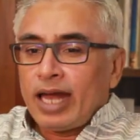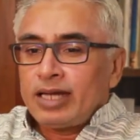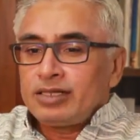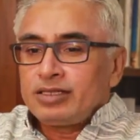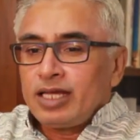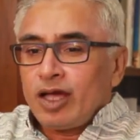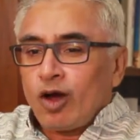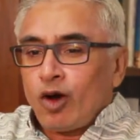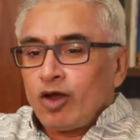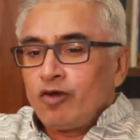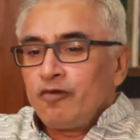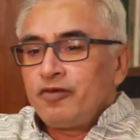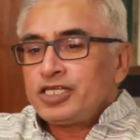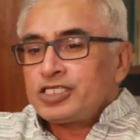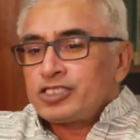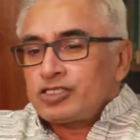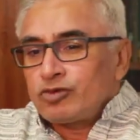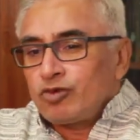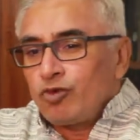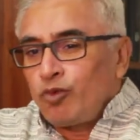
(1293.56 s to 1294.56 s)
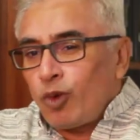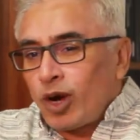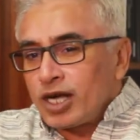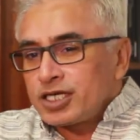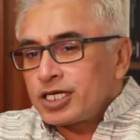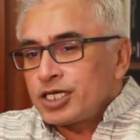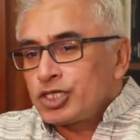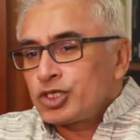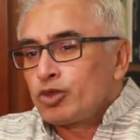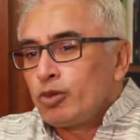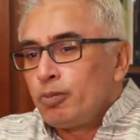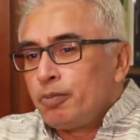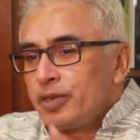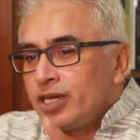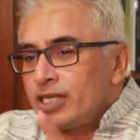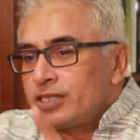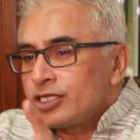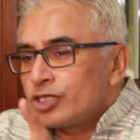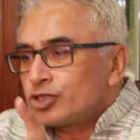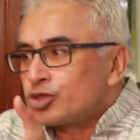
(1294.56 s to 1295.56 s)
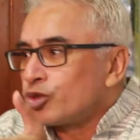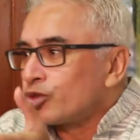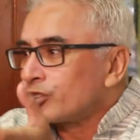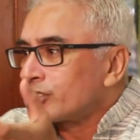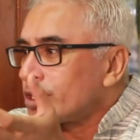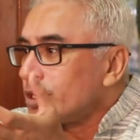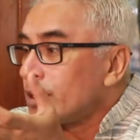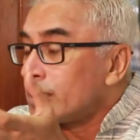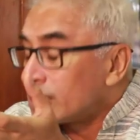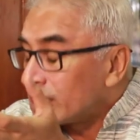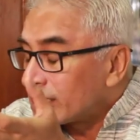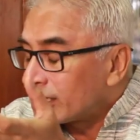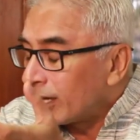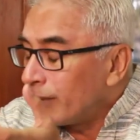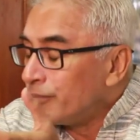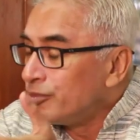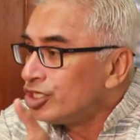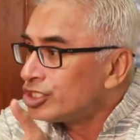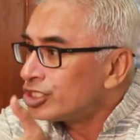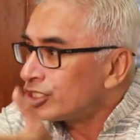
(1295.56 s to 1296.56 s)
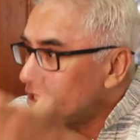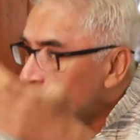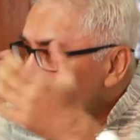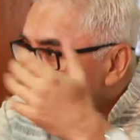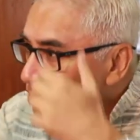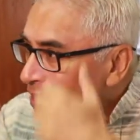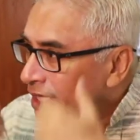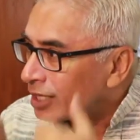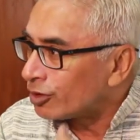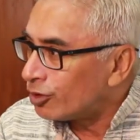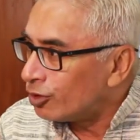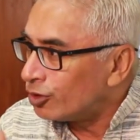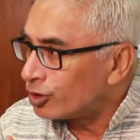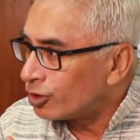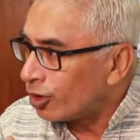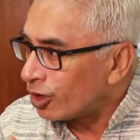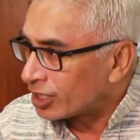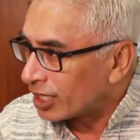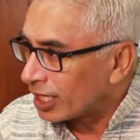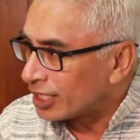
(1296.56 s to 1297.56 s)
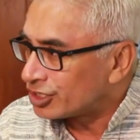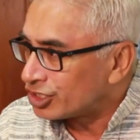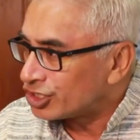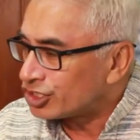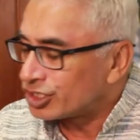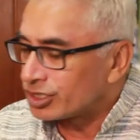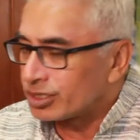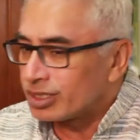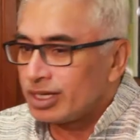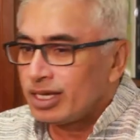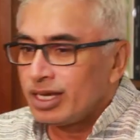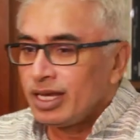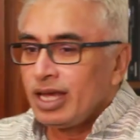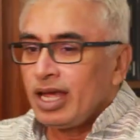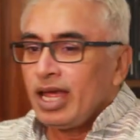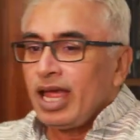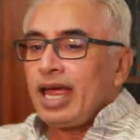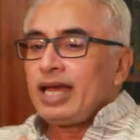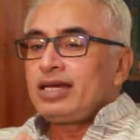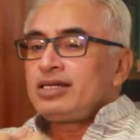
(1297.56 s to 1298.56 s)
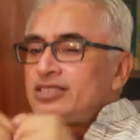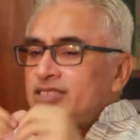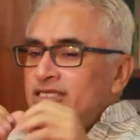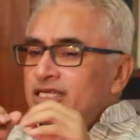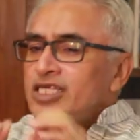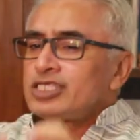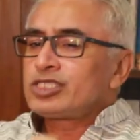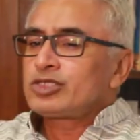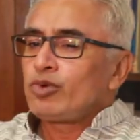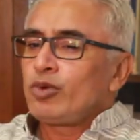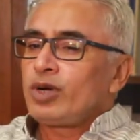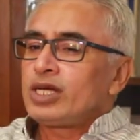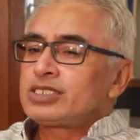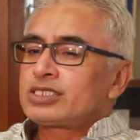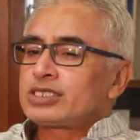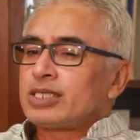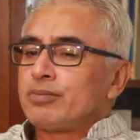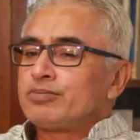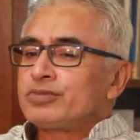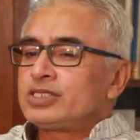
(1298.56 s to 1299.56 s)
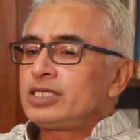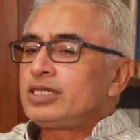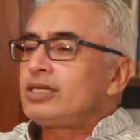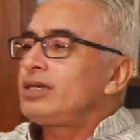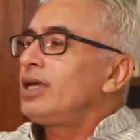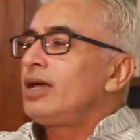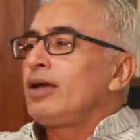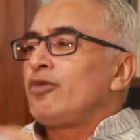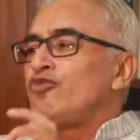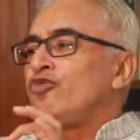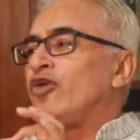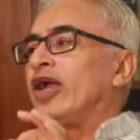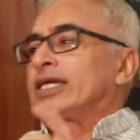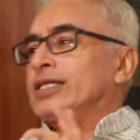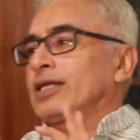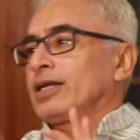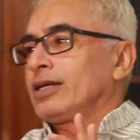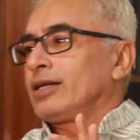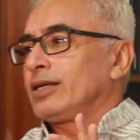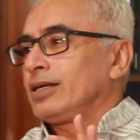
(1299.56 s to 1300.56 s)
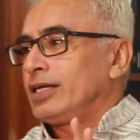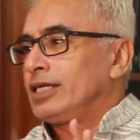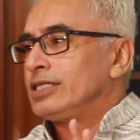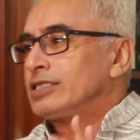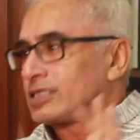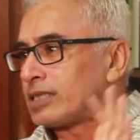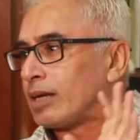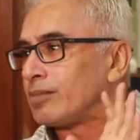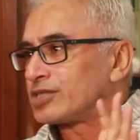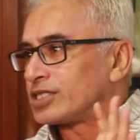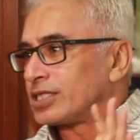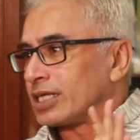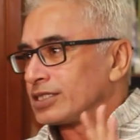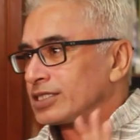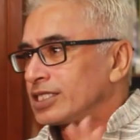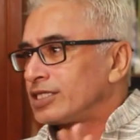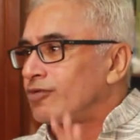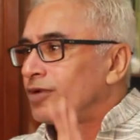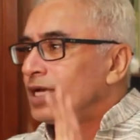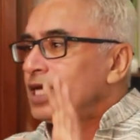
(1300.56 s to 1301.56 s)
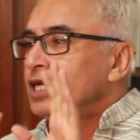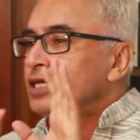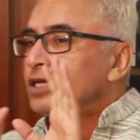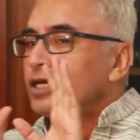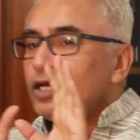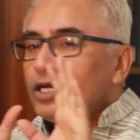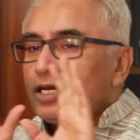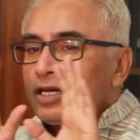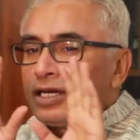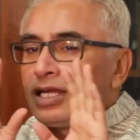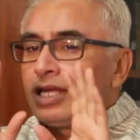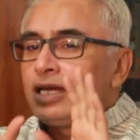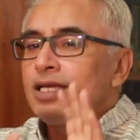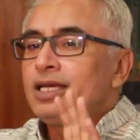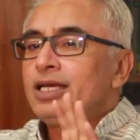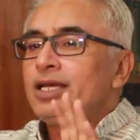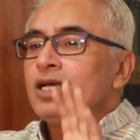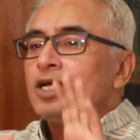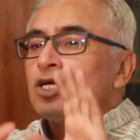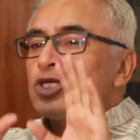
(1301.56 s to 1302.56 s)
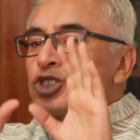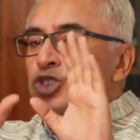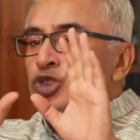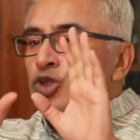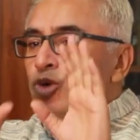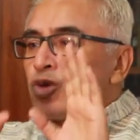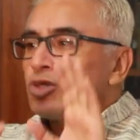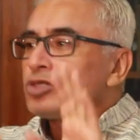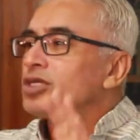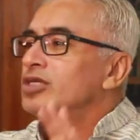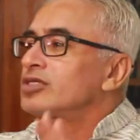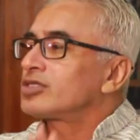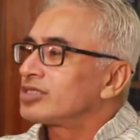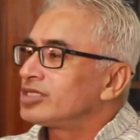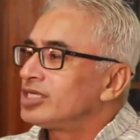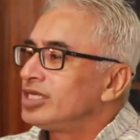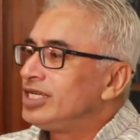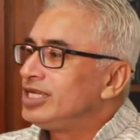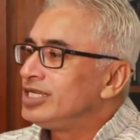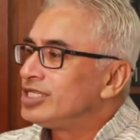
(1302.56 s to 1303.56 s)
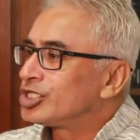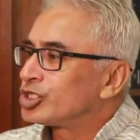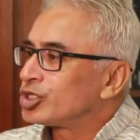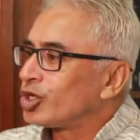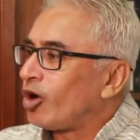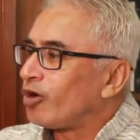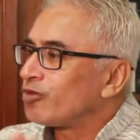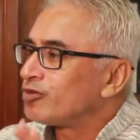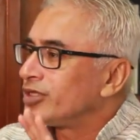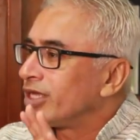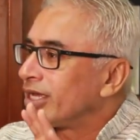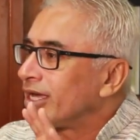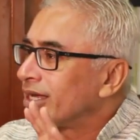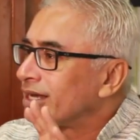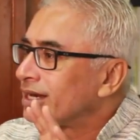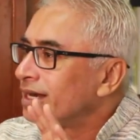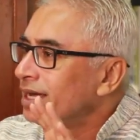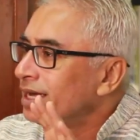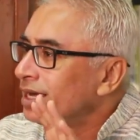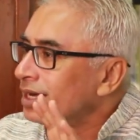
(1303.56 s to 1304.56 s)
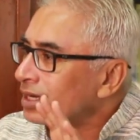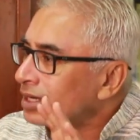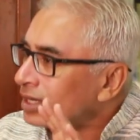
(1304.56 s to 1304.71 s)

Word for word: And they always wanted to bring the, social, uh, the communist into their own organization. And this was something fatal in some sense. It, was, it really sowed the seeds of their